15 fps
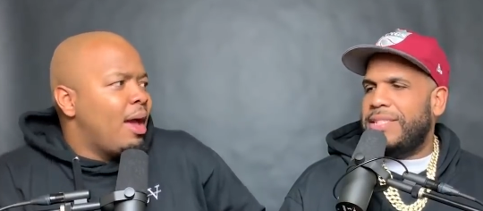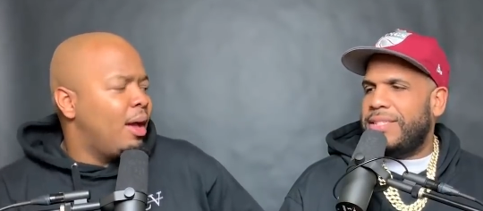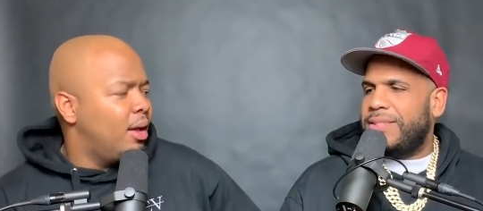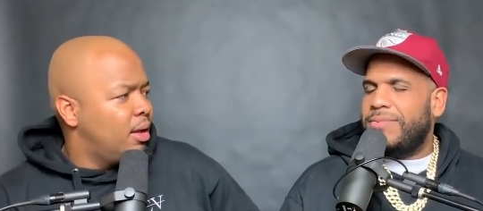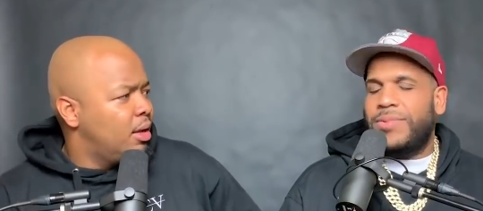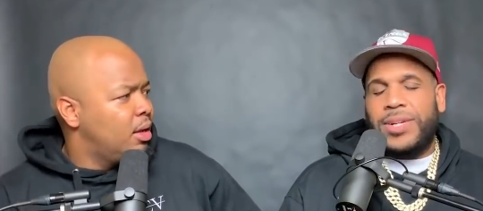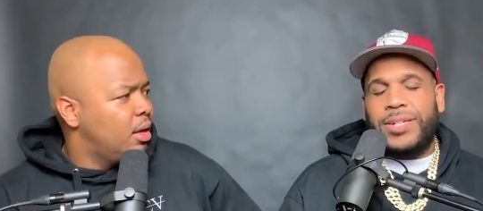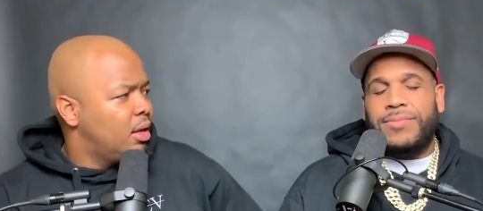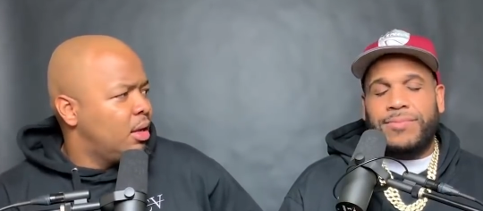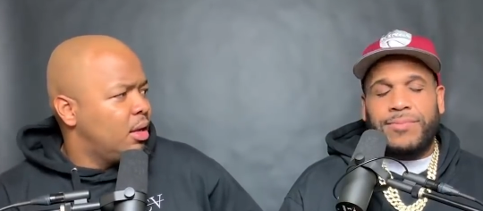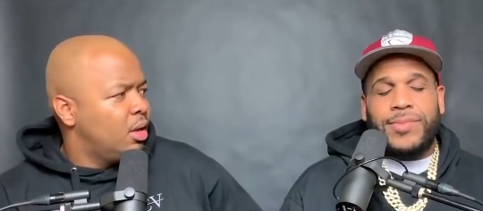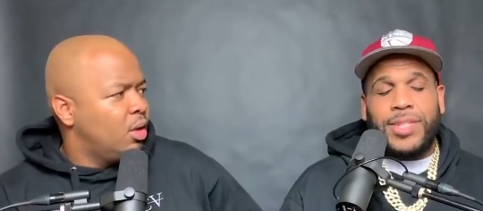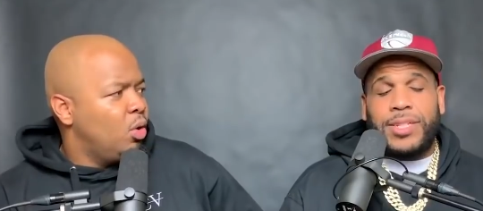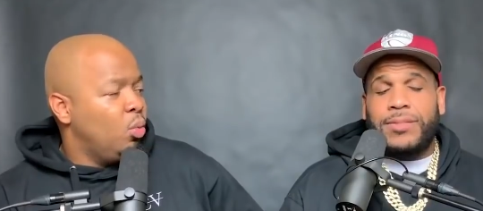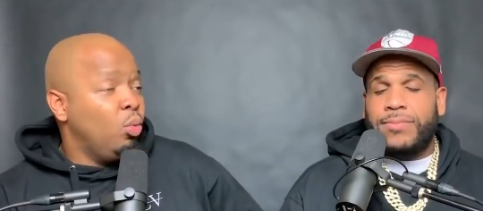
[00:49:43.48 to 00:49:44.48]
Speaker 1: just right.
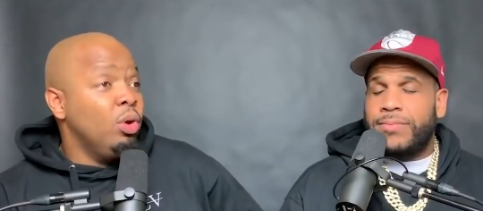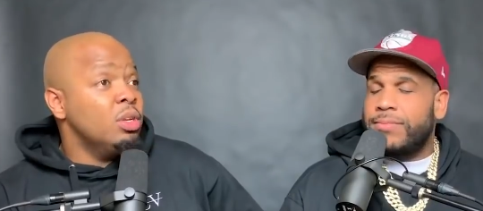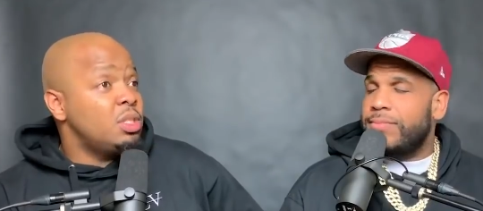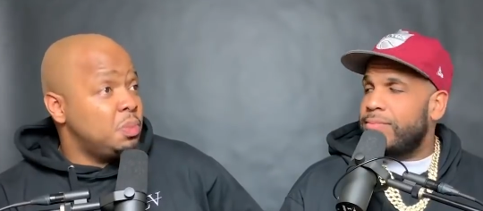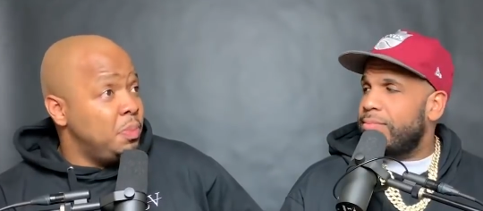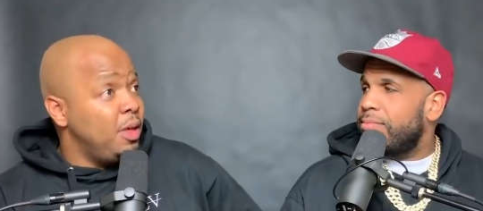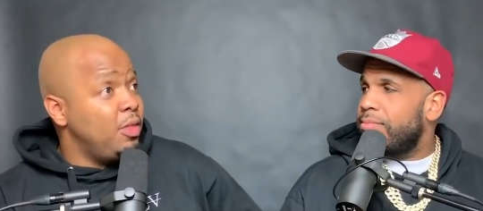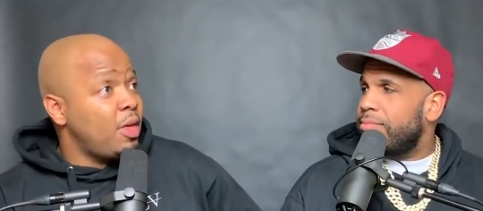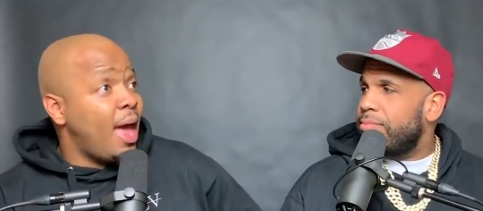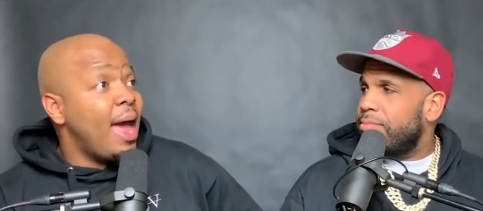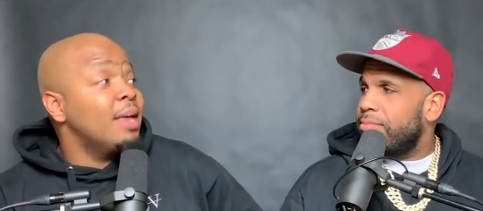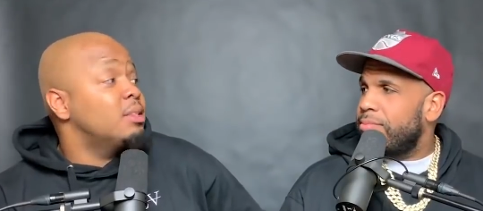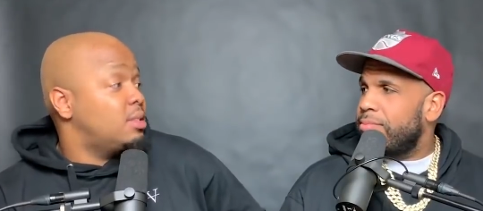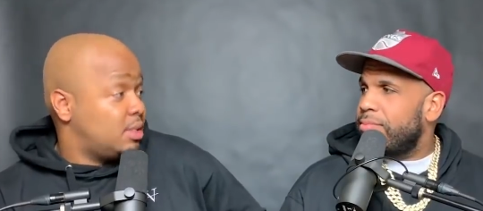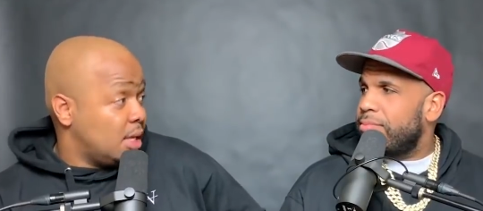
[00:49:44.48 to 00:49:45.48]
Yeah. Will Smith
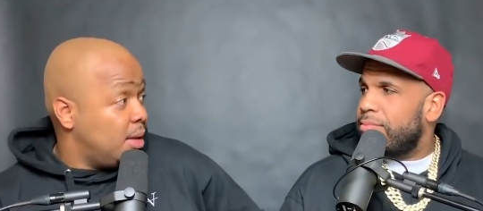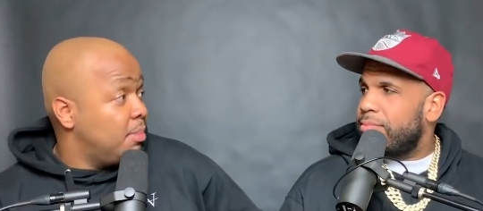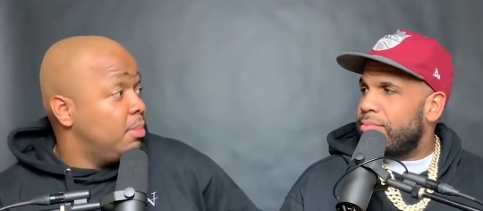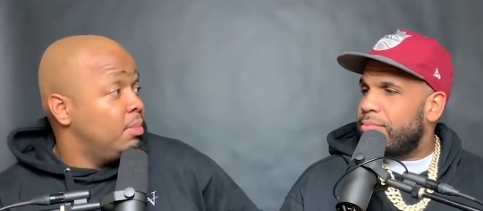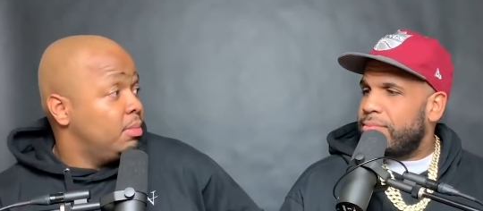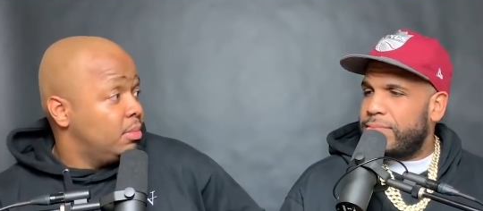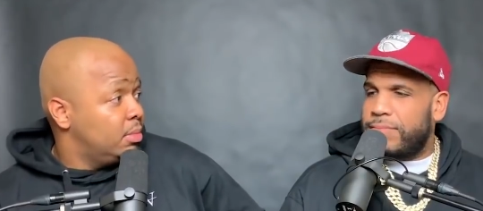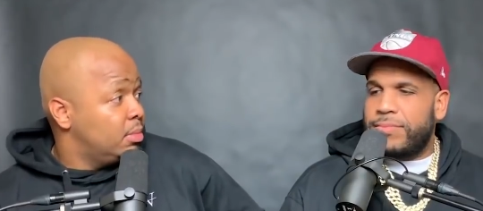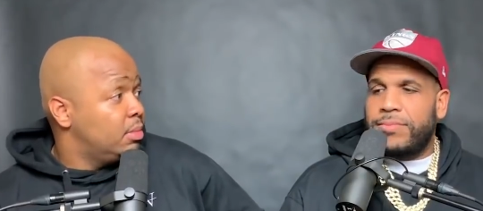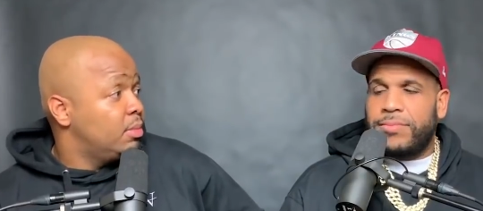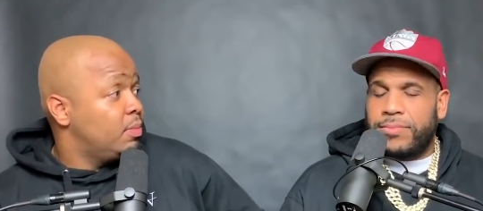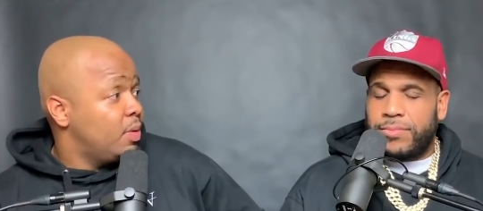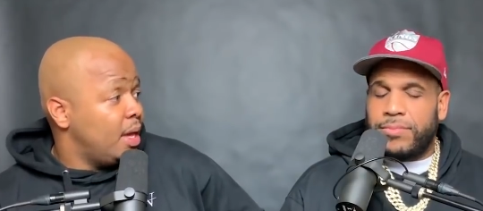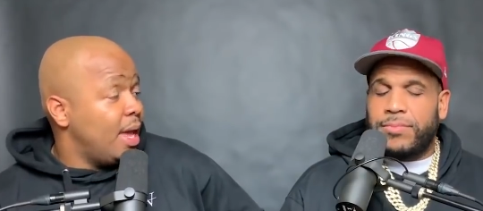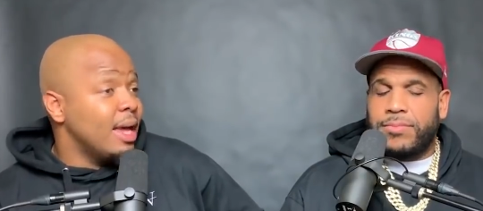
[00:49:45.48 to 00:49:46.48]
has some. Mm-hmm.
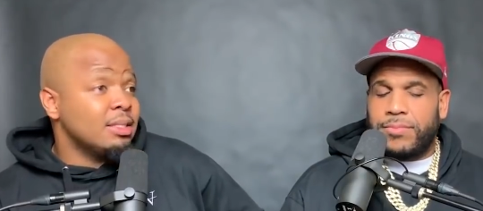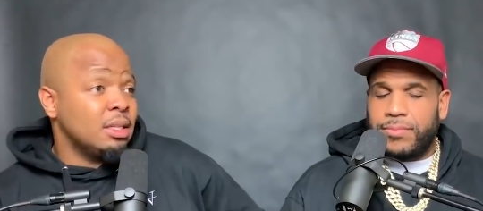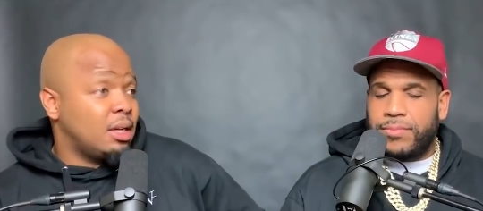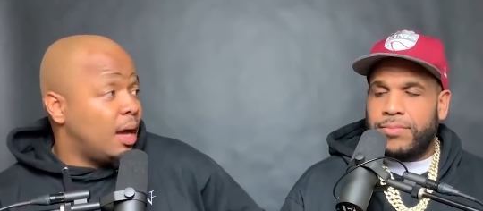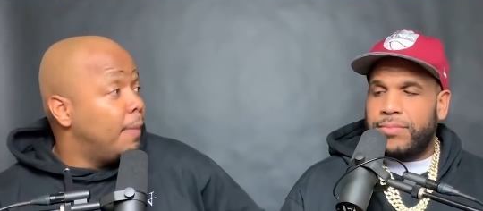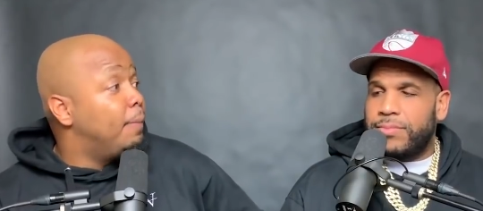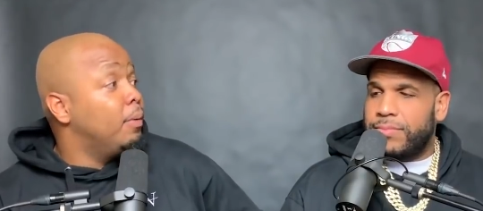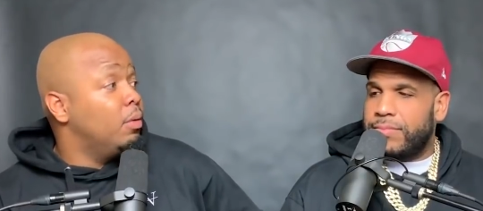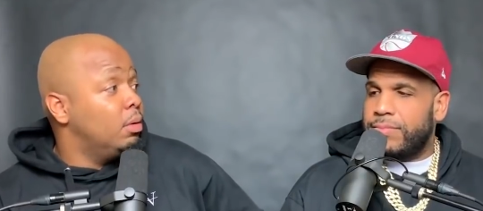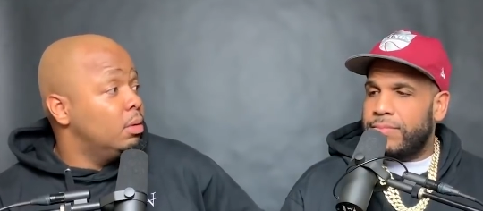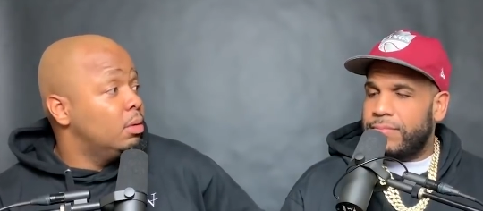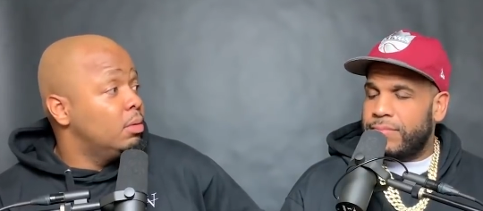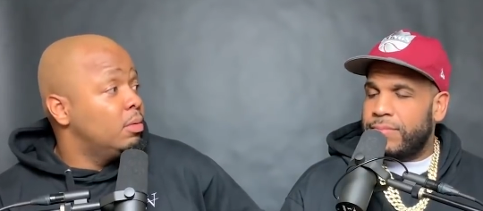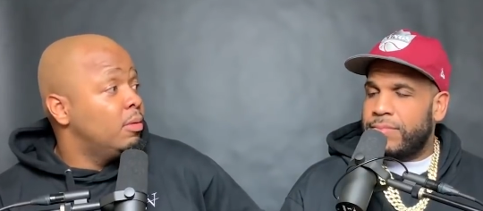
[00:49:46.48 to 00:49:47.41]
He has a couple,